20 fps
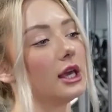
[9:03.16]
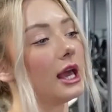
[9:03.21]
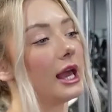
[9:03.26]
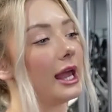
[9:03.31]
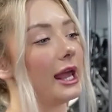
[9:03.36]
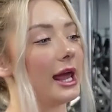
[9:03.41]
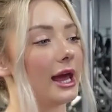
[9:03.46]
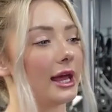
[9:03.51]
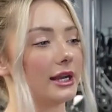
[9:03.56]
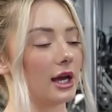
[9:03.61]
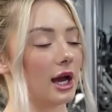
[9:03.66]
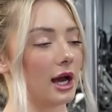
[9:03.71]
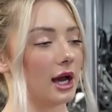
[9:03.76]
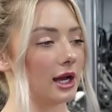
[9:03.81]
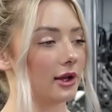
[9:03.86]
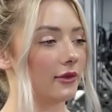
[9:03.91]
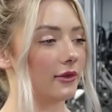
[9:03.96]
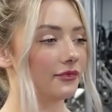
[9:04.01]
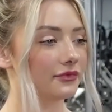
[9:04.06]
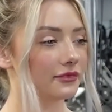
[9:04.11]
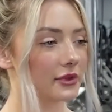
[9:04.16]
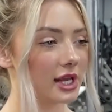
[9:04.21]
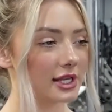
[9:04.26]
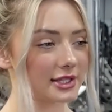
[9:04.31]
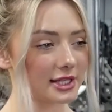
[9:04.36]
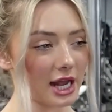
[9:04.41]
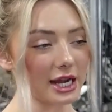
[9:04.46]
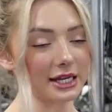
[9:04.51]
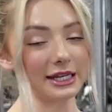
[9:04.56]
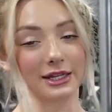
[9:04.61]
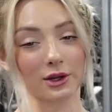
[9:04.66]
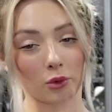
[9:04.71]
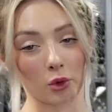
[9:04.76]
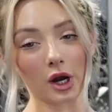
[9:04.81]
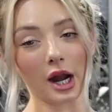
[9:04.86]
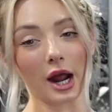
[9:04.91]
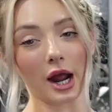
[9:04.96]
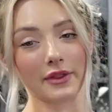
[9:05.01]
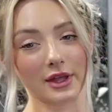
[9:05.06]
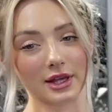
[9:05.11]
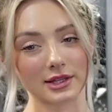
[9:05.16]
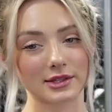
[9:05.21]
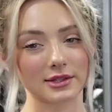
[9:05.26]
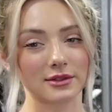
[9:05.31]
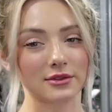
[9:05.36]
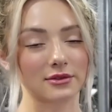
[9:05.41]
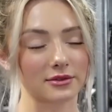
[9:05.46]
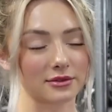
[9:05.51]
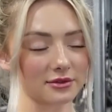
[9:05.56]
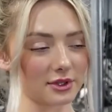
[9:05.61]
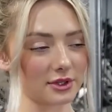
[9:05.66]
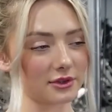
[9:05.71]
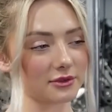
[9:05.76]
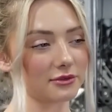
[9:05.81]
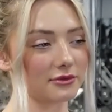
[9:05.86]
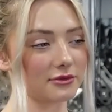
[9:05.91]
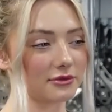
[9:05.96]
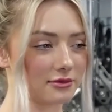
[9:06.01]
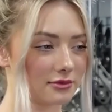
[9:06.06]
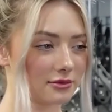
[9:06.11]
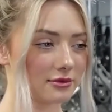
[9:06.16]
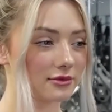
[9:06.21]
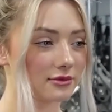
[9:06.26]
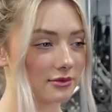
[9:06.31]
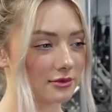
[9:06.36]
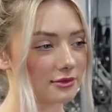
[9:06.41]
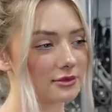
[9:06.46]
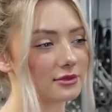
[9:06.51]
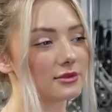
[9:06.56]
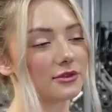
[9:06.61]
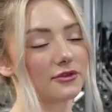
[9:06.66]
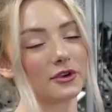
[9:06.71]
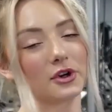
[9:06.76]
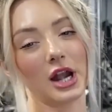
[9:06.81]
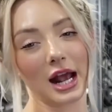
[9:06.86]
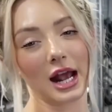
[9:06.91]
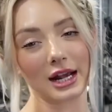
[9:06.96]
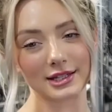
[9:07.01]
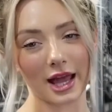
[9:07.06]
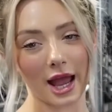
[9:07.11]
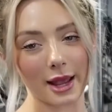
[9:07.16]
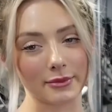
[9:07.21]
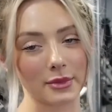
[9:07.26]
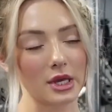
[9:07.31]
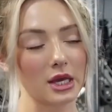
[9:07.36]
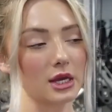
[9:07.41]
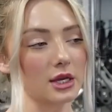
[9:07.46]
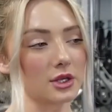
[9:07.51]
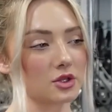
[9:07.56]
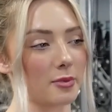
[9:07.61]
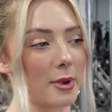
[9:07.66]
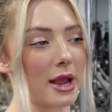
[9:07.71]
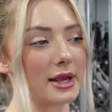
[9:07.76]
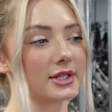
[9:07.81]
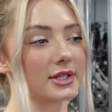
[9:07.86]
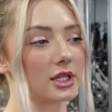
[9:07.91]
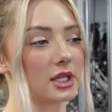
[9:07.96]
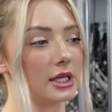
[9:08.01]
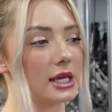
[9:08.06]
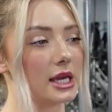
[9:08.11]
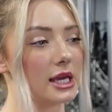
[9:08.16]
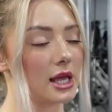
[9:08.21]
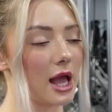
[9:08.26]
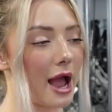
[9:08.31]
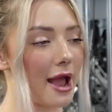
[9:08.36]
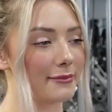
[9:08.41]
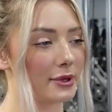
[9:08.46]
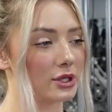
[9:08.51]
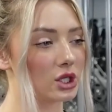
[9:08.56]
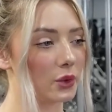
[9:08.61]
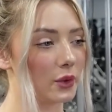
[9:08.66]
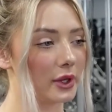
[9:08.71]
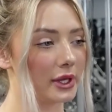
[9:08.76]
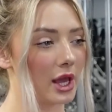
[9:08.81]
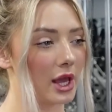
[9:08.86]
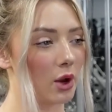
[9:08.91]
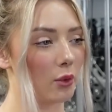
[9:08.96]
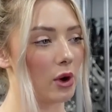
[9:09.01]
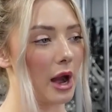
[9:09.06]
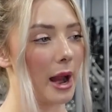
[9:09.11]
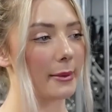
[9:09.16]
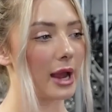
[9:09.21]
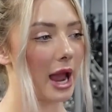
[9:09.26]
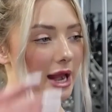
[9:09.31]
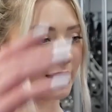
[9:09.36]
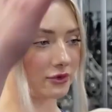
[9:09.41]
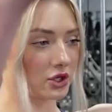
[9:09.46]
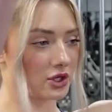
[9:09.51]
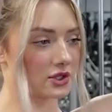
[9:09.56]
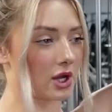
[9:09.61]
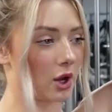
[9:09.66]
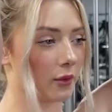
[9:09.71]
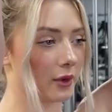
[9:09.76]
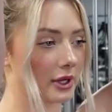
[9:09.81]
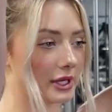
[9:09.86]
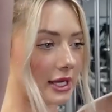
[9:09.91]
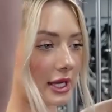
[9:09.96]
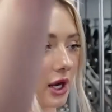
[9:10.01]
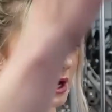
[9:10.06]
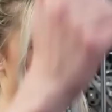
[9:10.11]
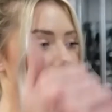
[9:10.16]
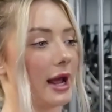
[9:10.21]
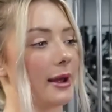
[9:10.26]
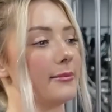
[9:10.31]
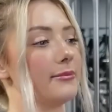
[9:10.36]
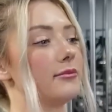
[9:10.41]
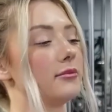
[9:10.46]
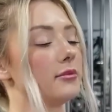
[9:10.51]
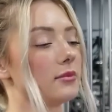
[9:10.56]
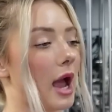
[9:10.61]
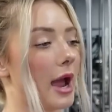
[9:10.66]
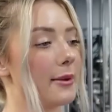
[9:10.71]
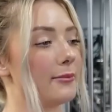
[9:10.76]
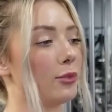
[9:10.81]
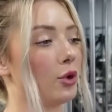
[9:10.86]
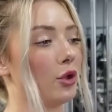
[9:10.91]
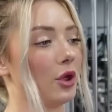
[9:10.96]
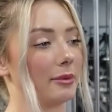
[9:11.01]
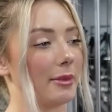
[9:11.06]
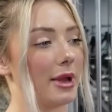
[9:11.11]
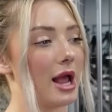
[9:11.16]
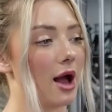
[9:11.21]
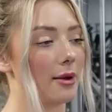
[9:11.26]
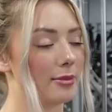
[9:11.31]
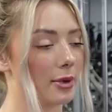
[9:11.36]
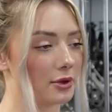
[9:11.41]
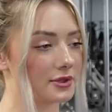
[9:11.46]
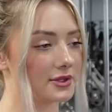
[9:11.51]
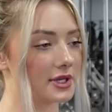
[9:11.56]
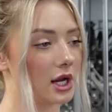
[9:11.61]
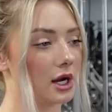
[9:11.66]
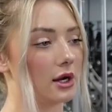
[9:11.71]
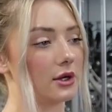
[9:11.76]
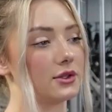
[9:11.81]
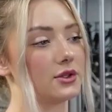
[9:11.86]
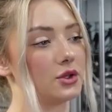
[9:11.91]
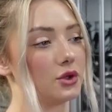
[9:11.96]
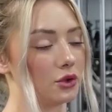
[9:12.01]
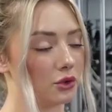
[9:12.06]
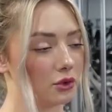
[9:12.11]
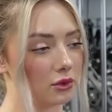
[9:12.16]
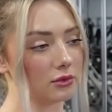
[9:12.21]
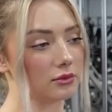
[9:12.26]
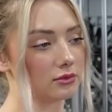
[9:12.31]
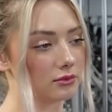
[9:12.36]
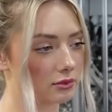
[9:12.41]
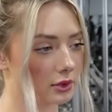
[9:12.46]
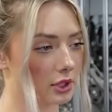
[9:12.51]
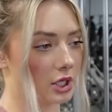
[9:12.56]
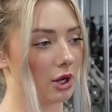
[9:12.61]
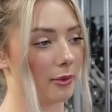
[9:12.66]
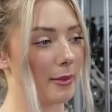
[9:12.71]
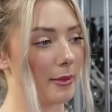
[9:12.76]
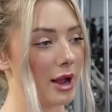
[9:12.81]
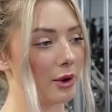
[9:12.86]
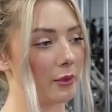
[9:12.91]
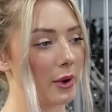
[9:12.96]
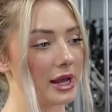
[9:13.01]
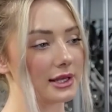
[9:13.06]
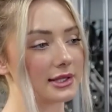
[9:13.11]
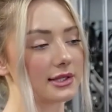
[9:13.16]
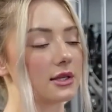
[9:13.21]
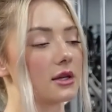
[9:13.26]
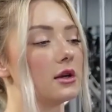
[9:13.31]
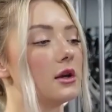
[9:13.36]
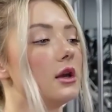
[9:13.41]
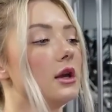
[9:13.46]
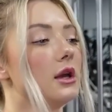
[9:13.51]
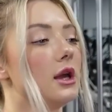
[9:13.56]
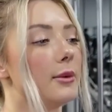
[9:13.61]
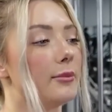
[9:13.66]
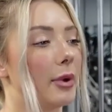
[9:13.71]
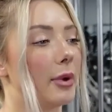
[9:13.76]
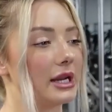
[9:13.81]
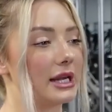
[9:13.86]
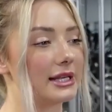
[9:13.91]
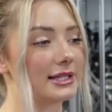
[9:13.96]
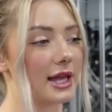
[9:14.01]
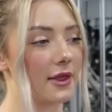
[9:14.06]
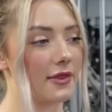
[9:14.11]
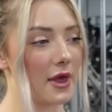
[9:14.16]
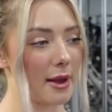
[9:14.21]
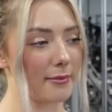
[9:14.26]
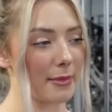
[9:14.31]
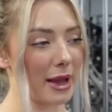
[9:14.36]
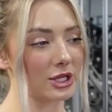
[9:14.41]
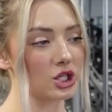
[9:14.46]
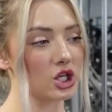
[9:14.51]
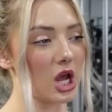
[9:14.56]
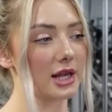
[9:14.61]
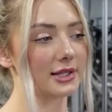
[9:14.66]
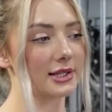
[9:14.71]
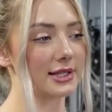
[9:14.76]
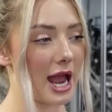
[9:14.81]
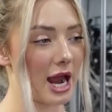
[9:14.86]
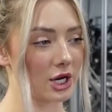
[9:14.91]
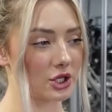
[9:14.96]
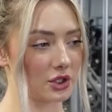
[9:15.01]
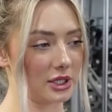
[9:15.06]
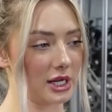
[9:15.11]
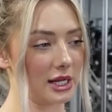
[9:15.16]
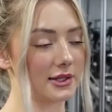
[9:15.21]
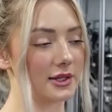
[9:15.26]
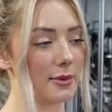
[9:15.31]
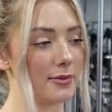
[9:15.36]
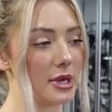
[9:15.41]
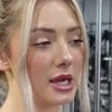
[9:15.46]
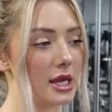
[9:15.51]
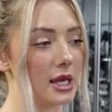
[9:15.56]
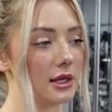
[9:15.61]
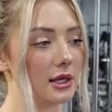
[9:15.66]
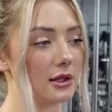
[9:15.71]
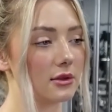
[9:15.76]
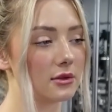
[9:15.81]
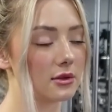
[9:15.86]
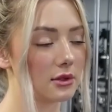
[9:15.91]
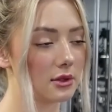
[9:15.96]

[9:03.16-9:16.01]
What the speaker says: And he said I need to work on this for next time. So basically, I've been doing it where I'm kind of just going here and I'm pulling my elbows here to, you know, my waist. But he said that my chest actually needs to be